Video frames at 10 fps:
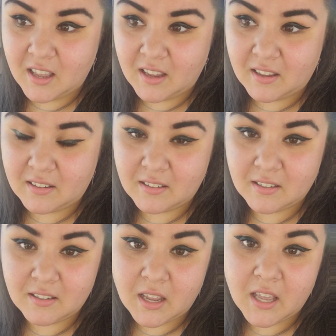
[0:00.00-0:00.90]
And
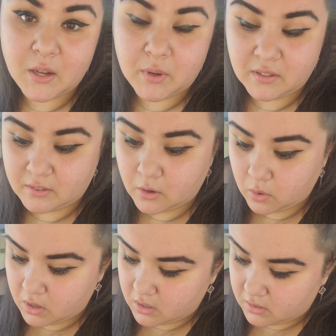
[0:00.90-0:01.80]
anyway, so
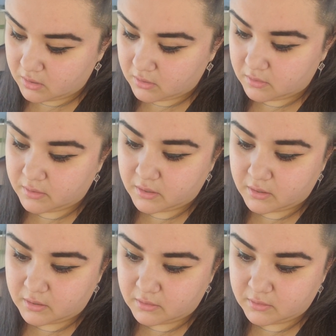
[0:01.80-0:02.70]

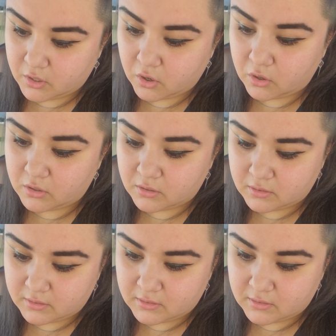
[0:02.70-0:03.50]
the girl,